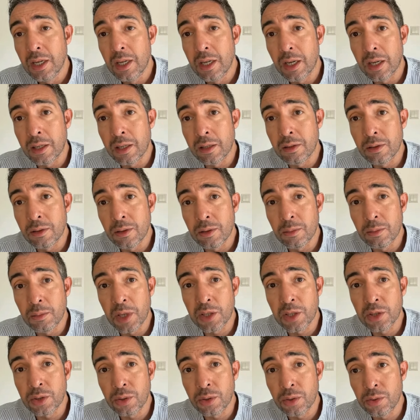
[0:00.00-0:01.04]
and uh, make
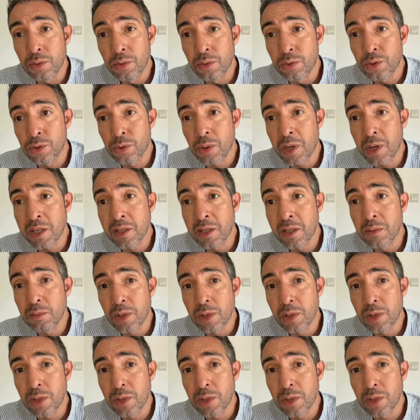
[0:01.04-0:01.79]
sure you try them